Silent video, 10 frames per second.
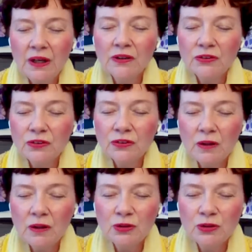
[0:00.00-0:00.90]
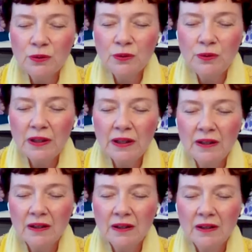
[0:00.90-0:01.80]
we are so
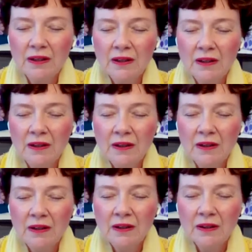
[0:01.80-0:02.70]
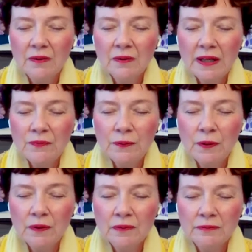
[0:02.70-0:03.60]
truly
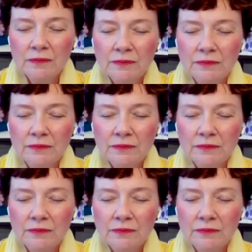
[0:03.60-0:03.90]
grateful